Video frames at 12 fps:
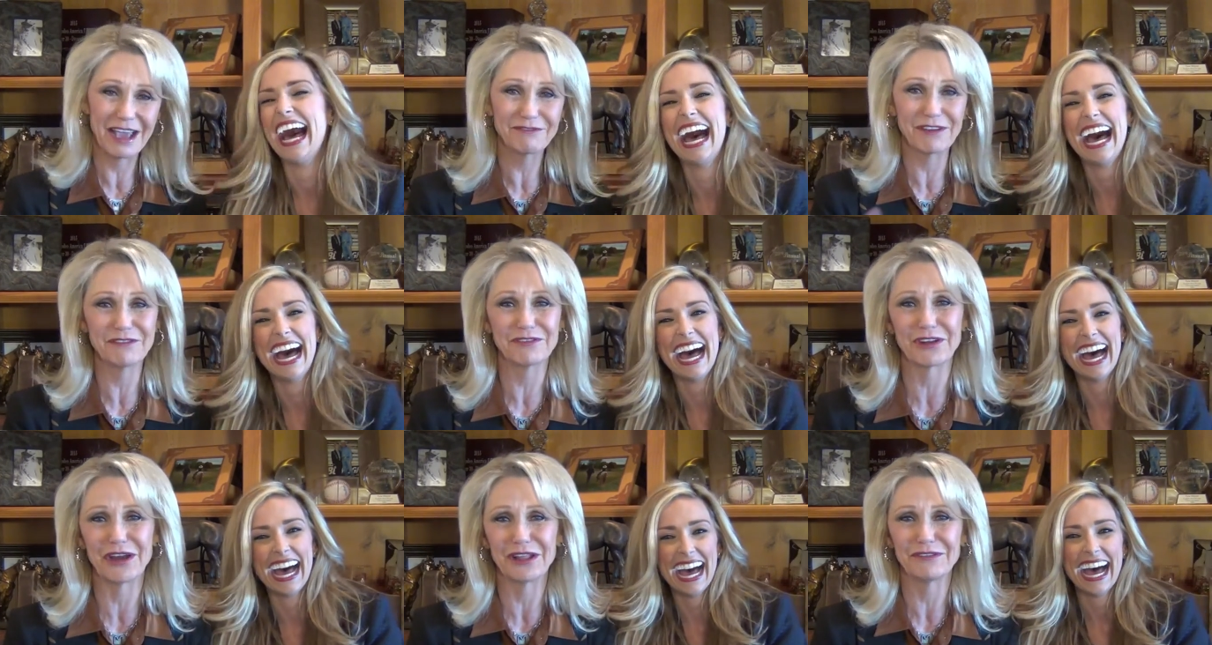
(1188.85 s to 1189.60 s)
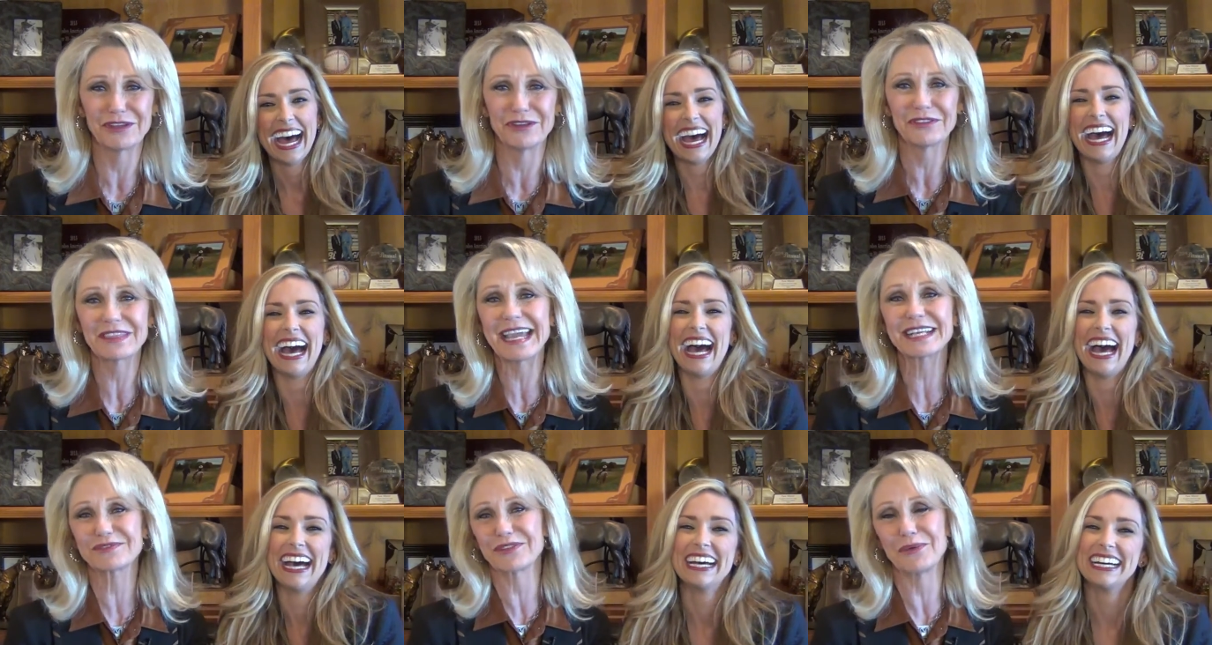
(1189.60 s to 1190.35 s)
Speaker 1: and fun for all of you.
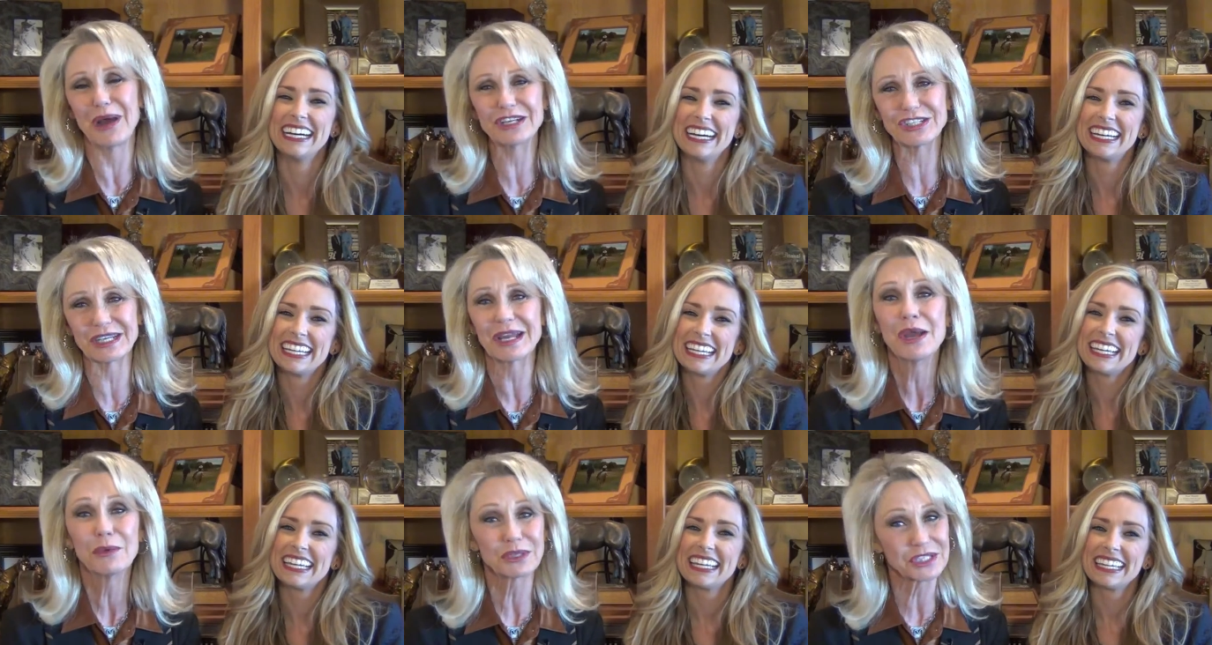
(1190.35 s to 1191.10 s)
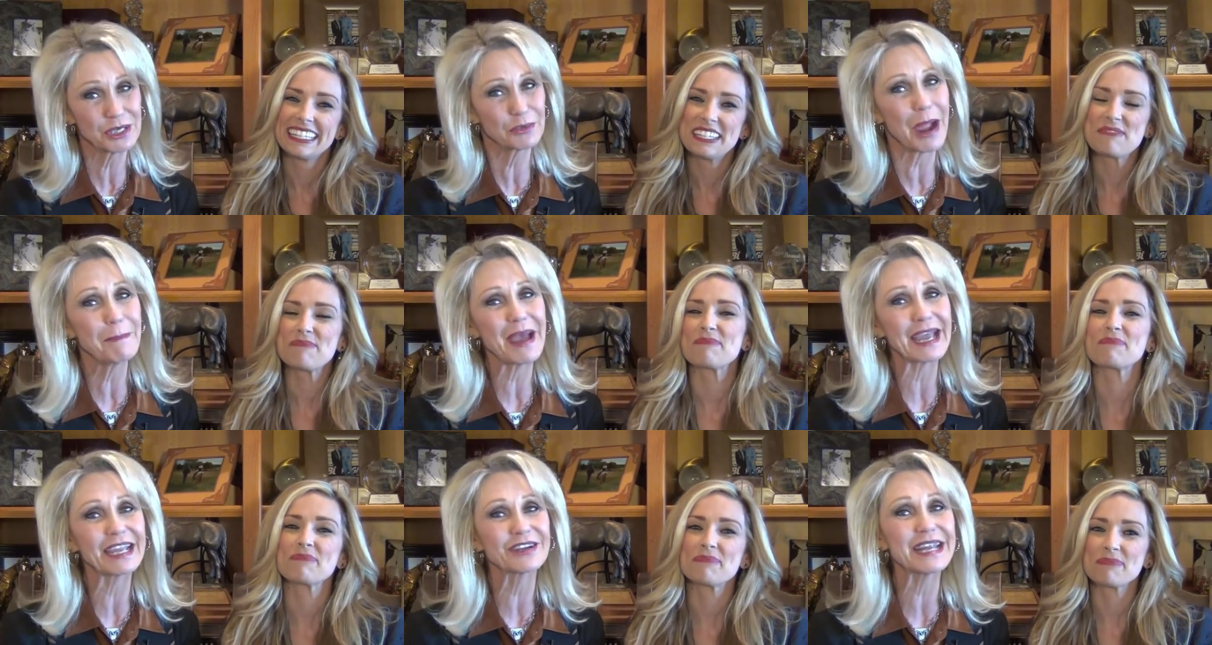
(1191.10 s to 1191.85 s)
Thanks for watching. We'll see you right
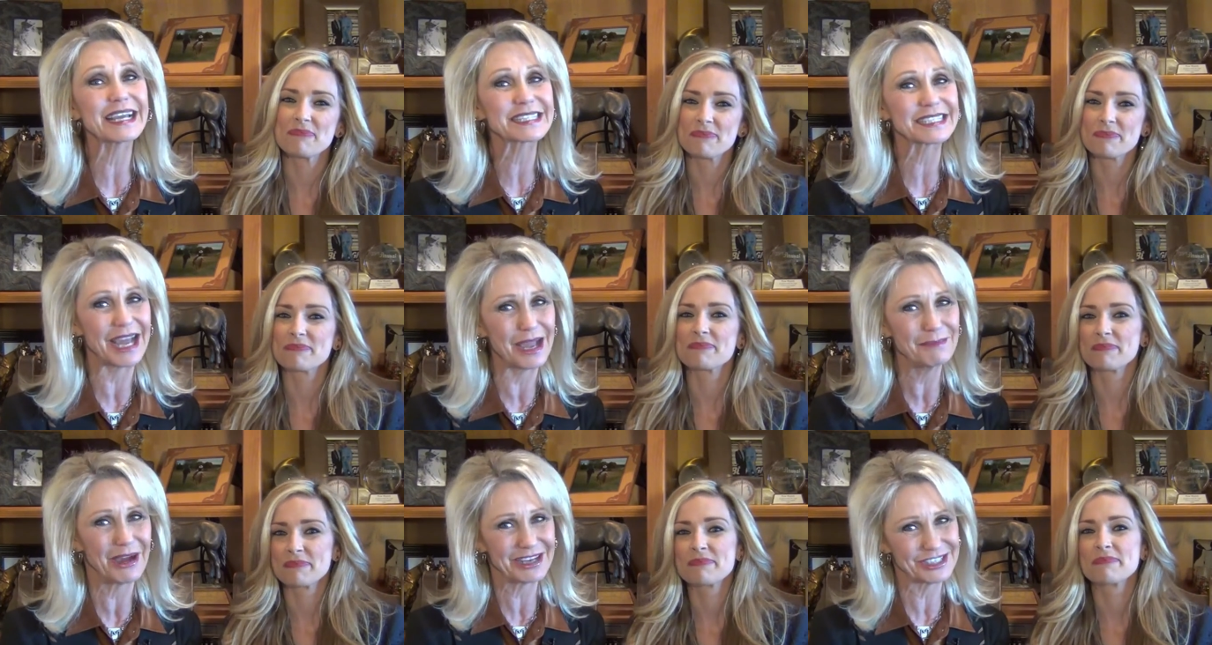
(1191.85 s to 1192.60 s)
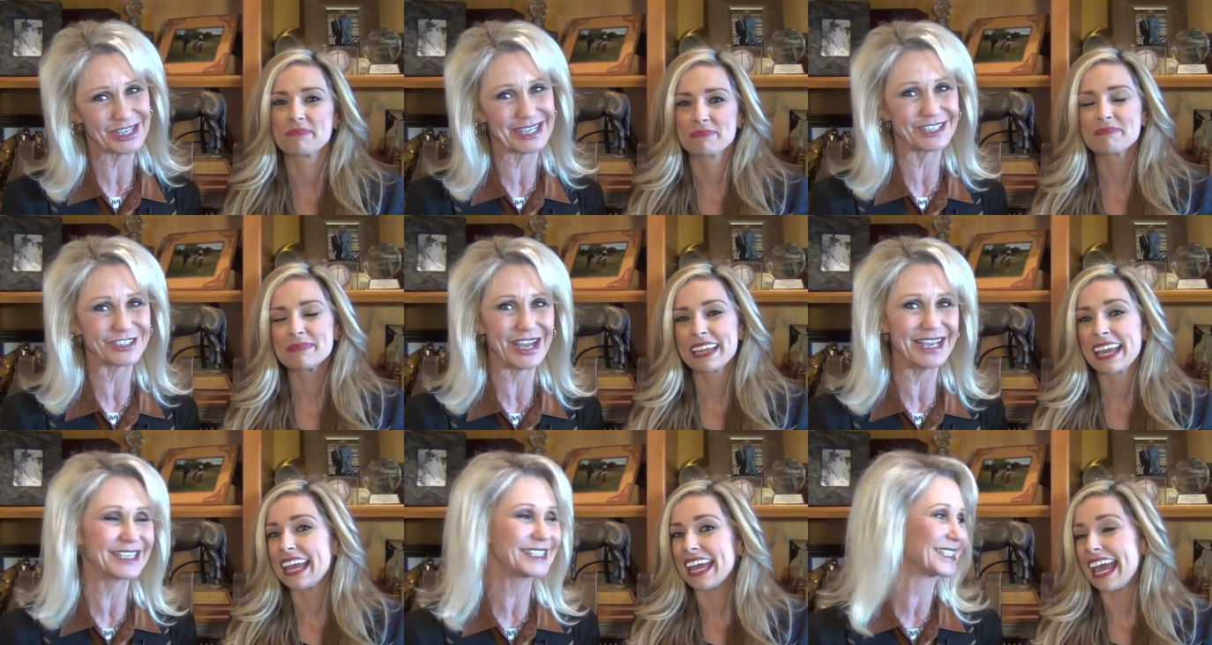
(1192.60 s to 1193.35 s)
back here next time on Gentle
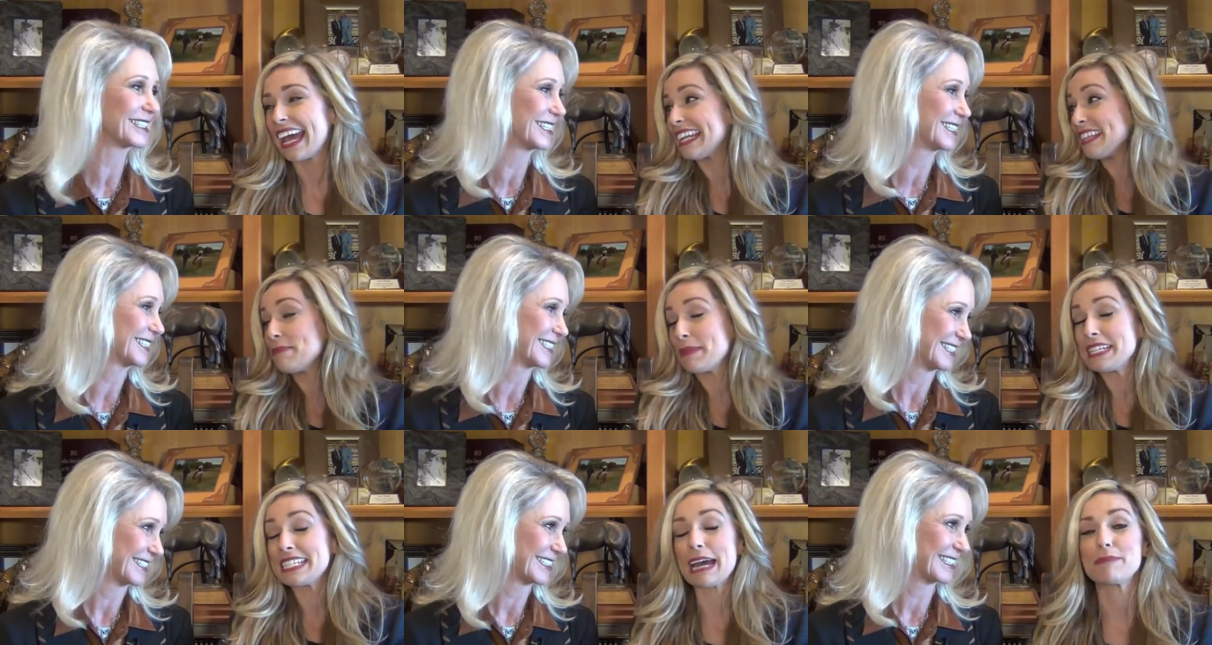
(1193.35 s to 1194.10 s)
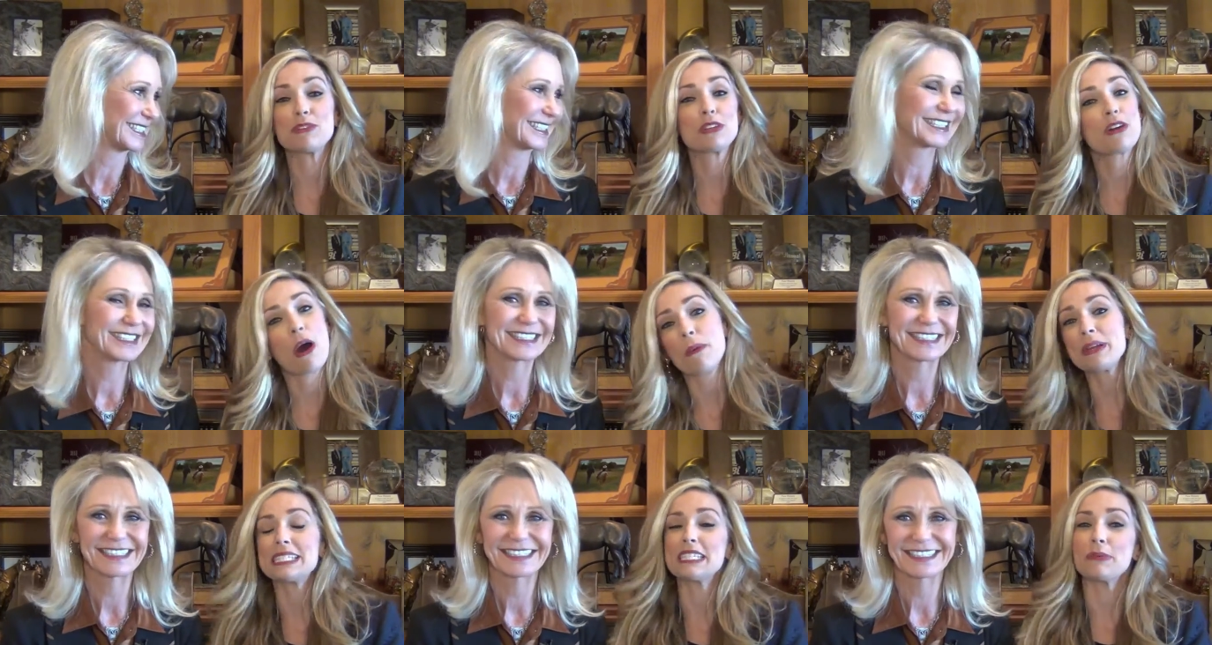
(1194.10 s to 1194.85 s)
Giants. And in the meantime, you can
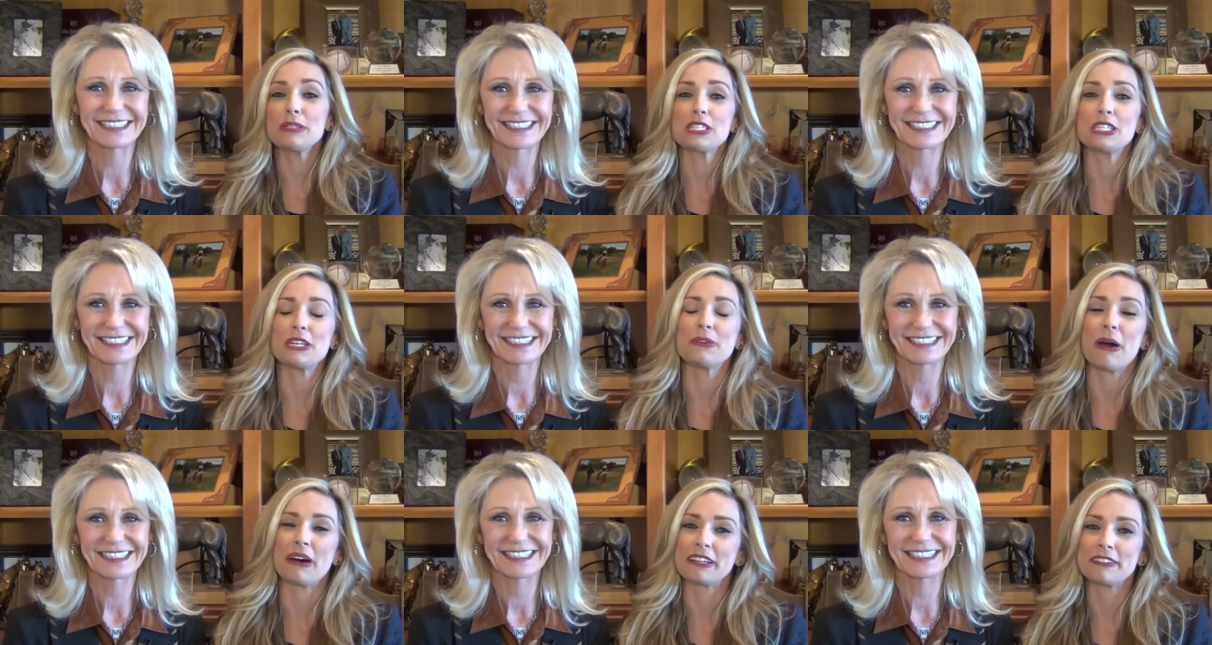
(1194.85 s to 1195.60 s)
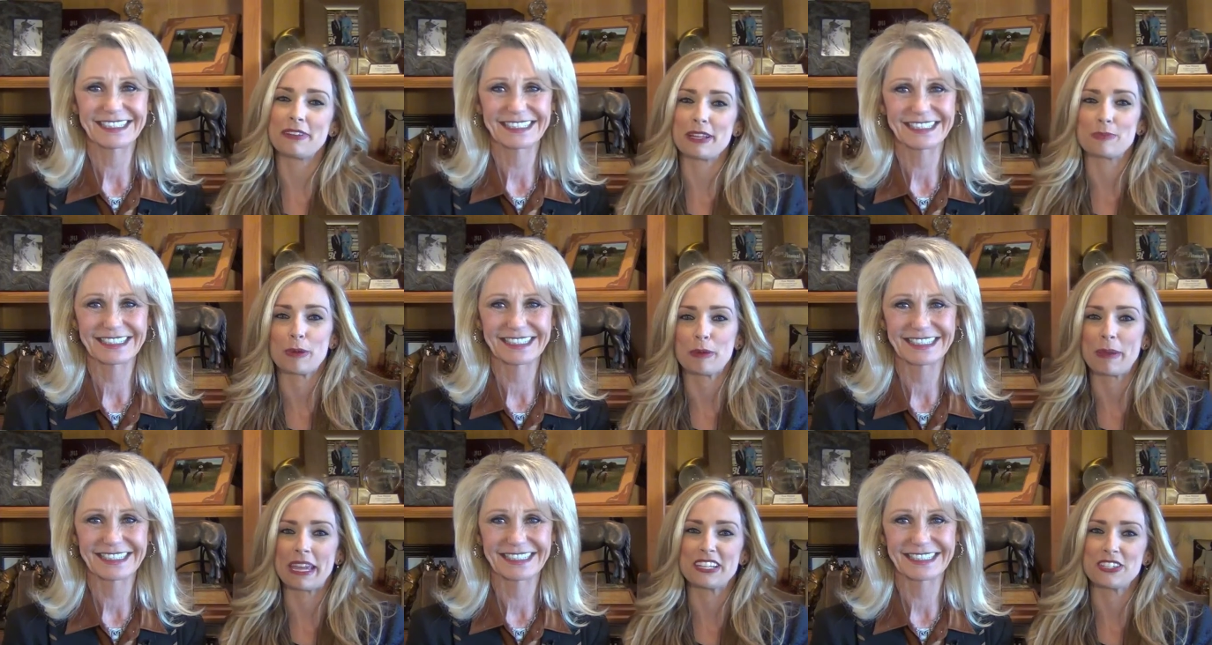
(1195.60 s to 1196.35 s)
always see
Speaker 2: what's new on our
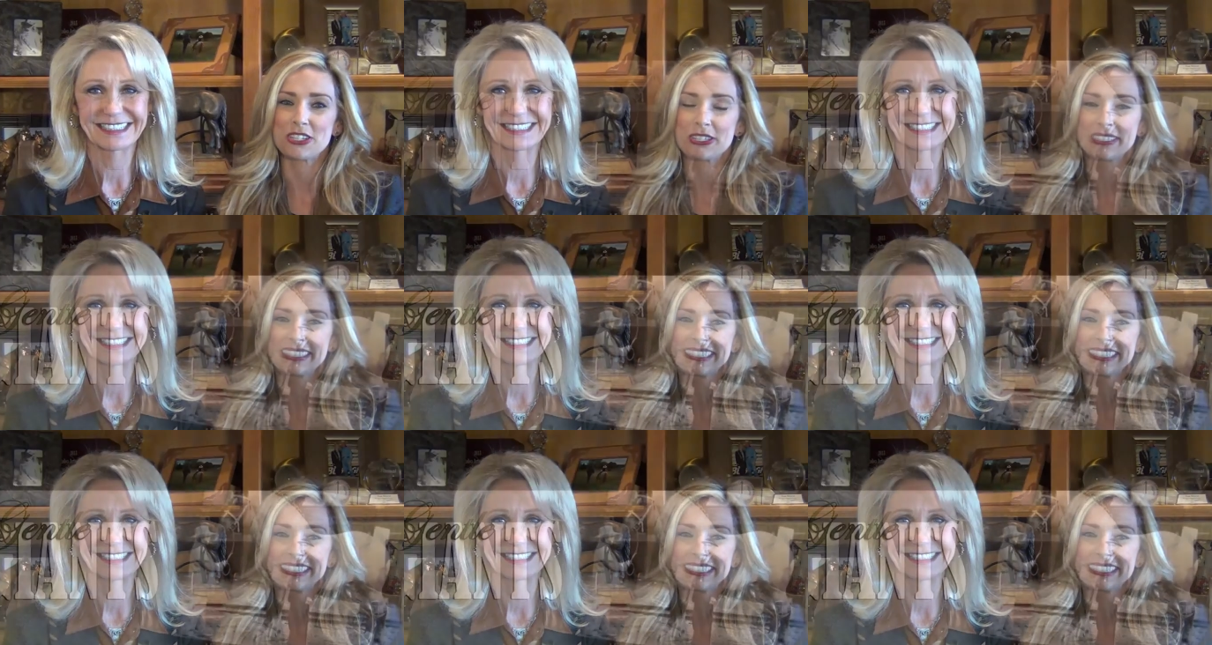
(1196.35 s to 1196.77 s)
Facebook page.